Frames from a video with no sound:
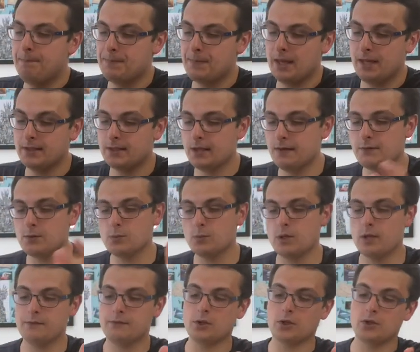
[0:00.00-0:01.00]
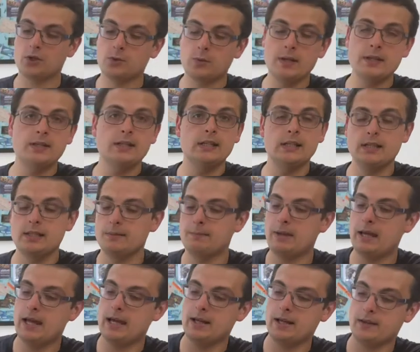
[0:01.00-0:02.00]
In terms of why I've got a 20 liter
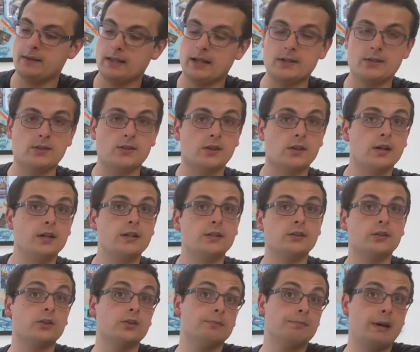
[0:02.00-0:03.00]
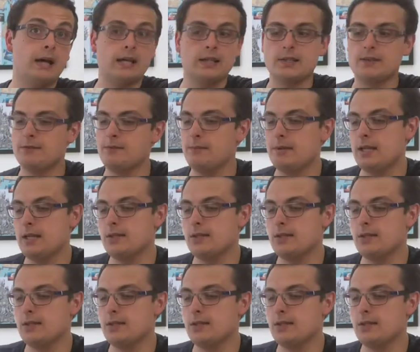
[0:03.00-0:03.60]
bag, that's the kind of the good balance for me.